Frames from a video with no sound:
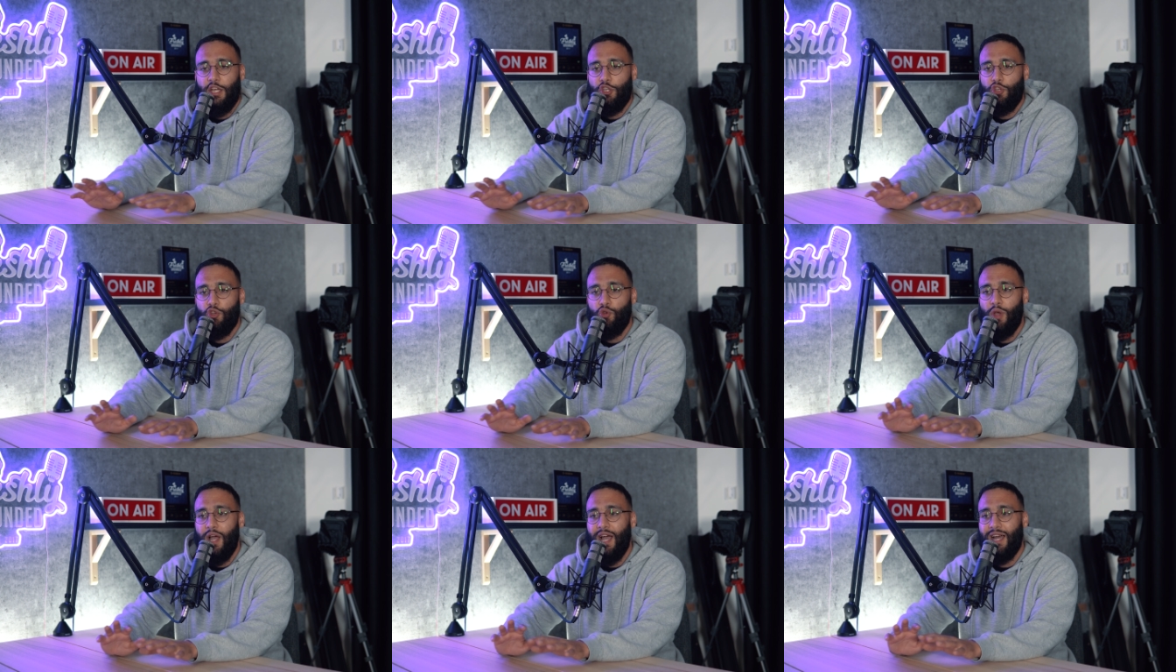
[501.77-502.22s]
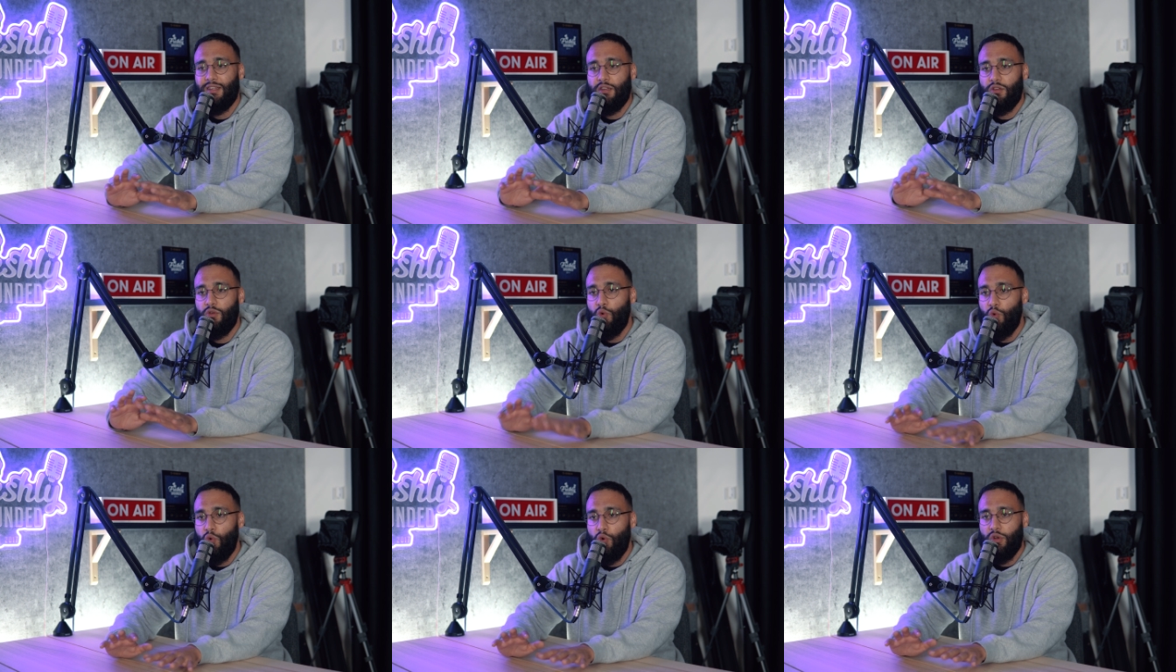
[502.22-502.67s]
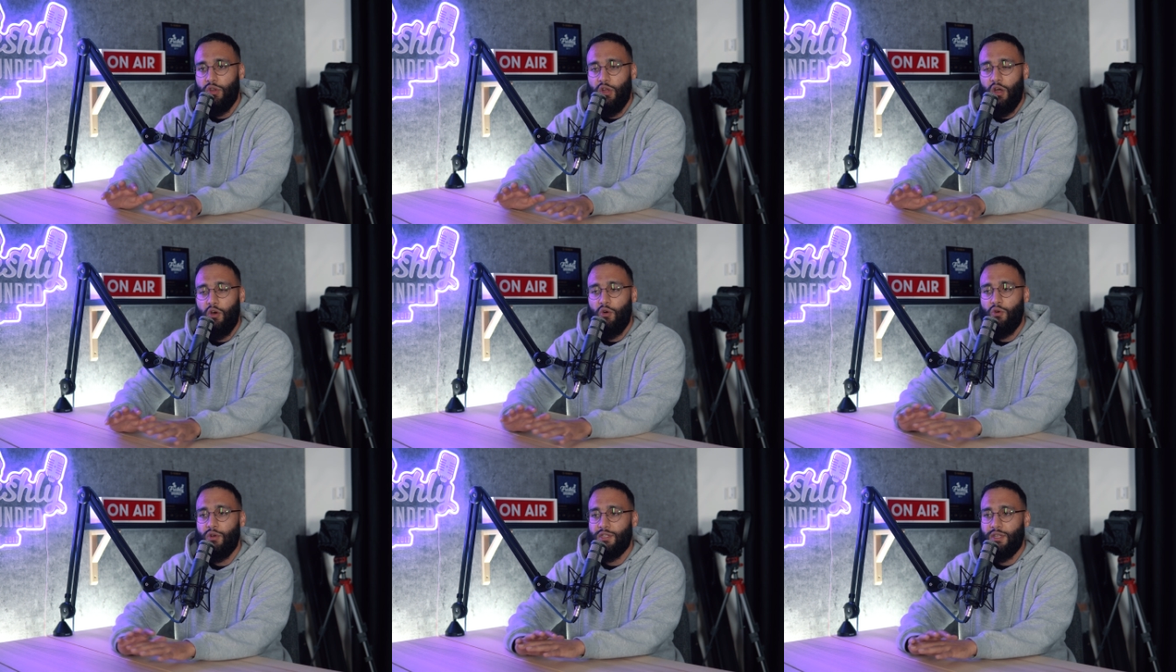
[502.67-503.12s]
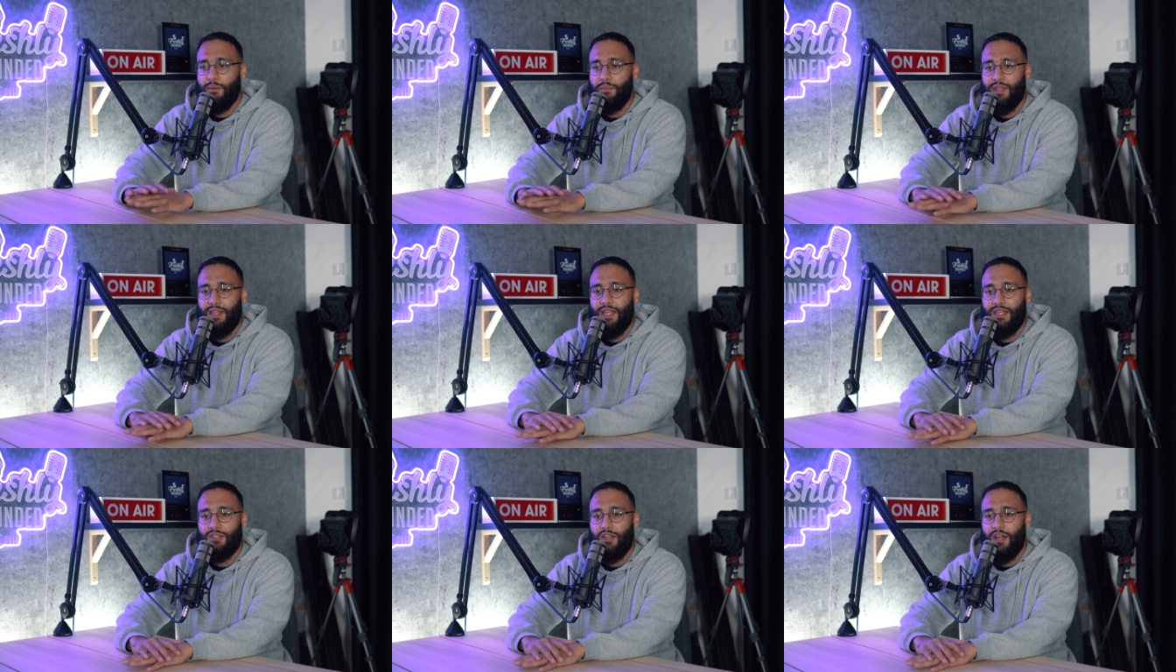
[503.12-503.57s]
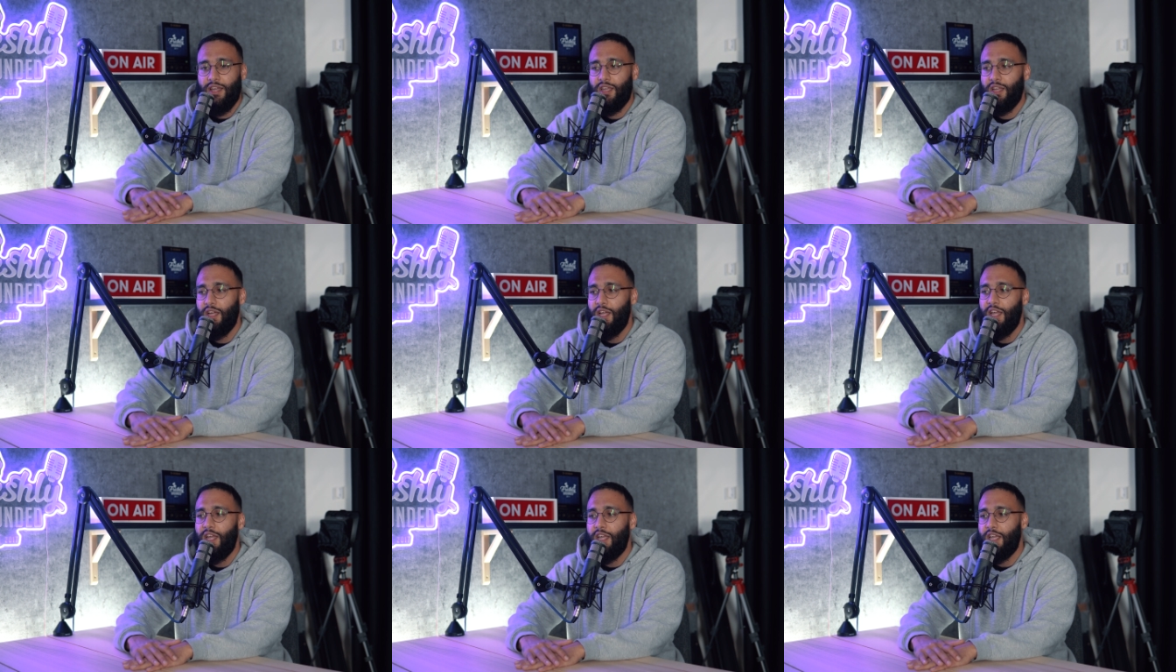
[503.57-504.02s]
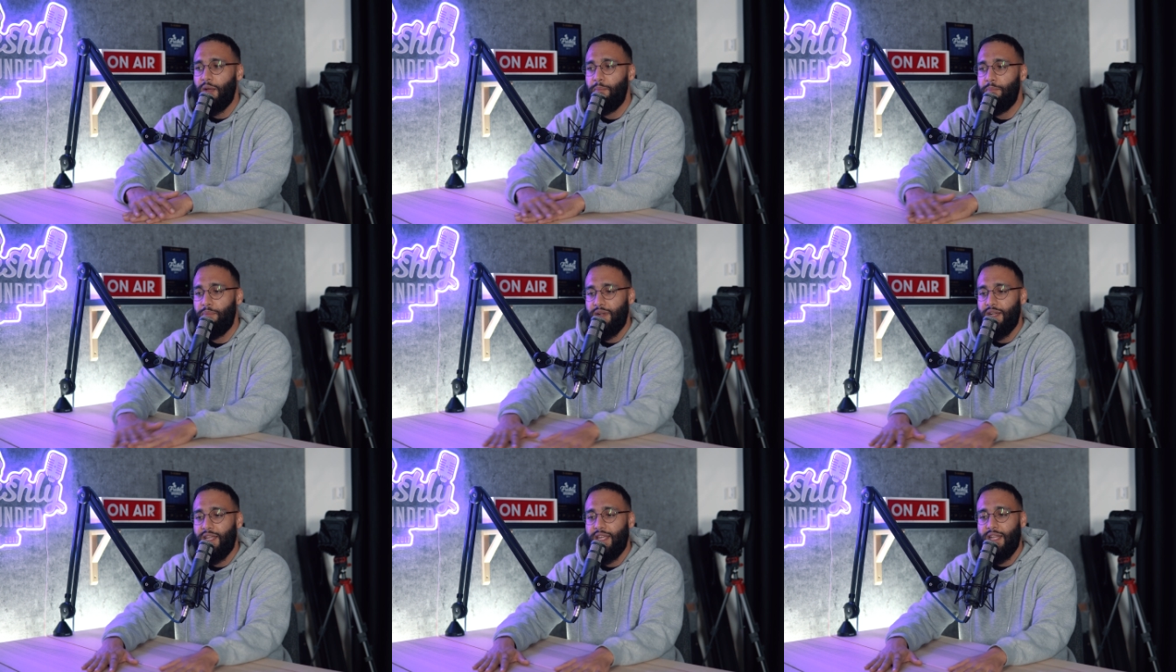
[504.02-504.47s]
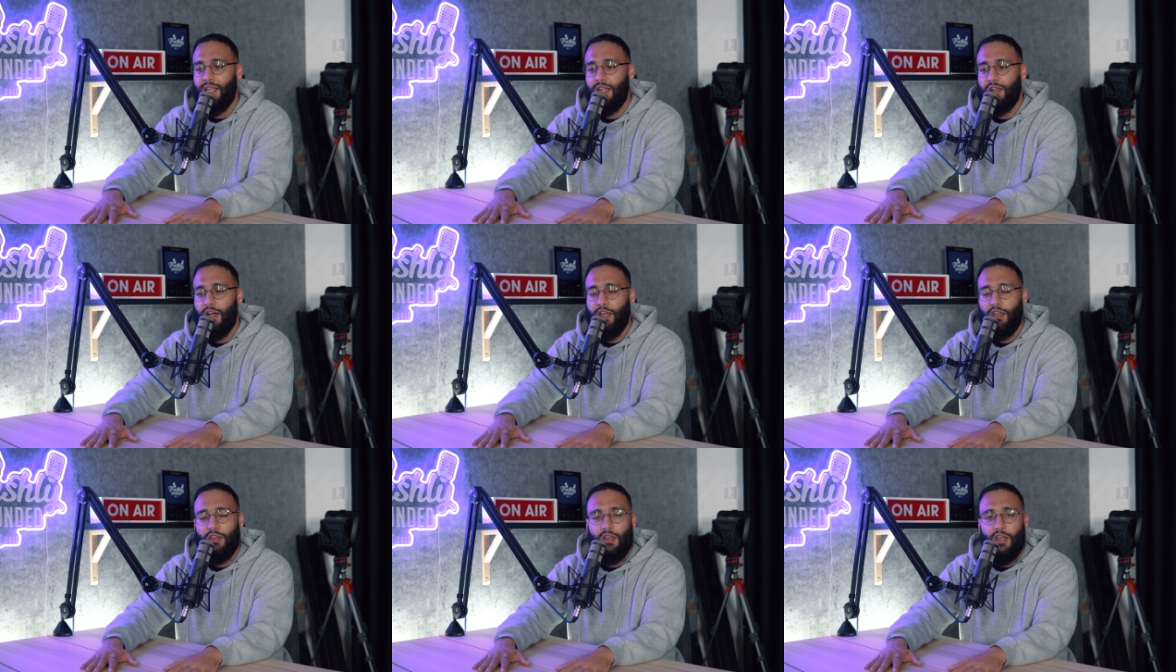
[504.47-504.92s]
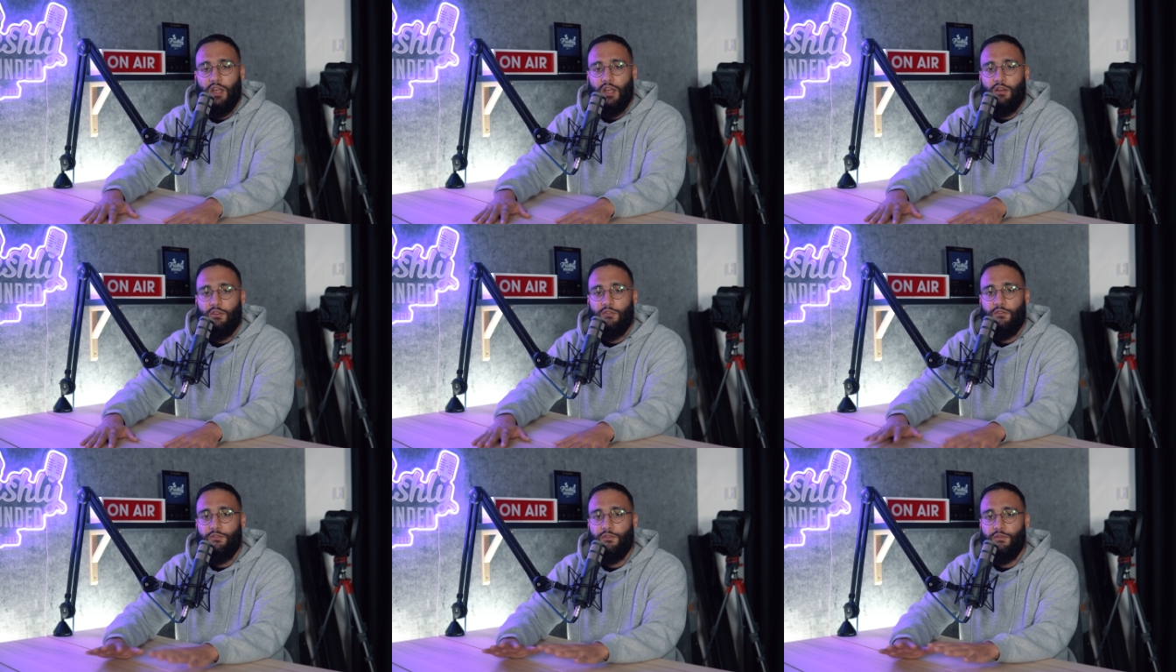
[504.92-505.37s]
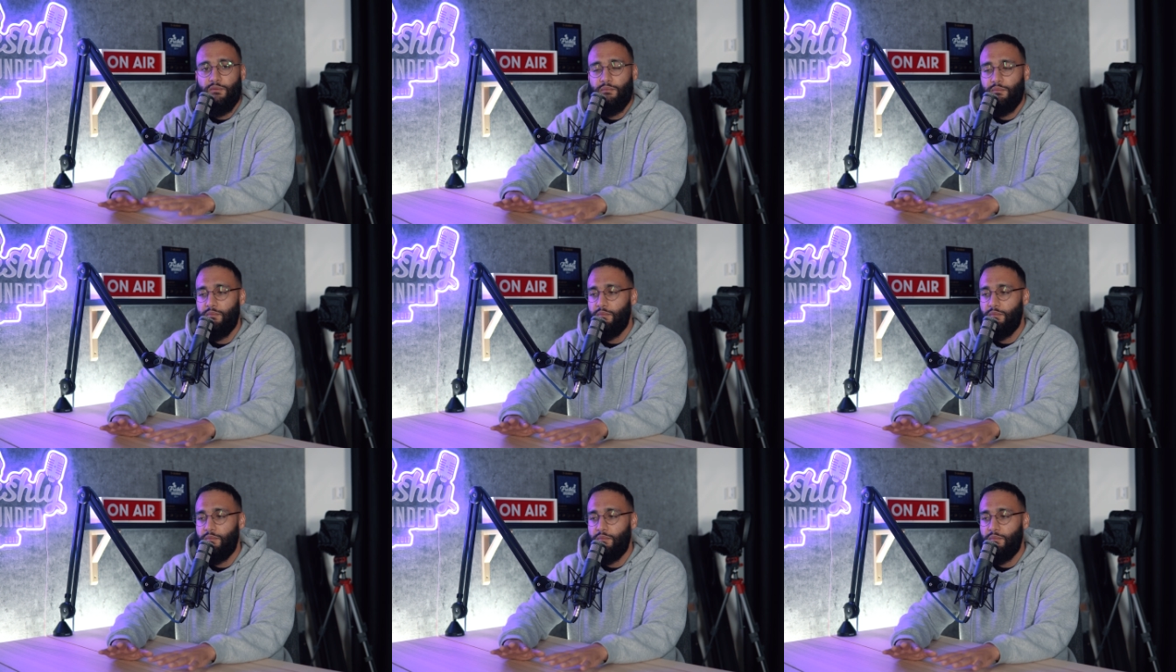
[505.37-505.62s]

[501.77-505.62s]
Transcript: you had an order or something that's like completely like f-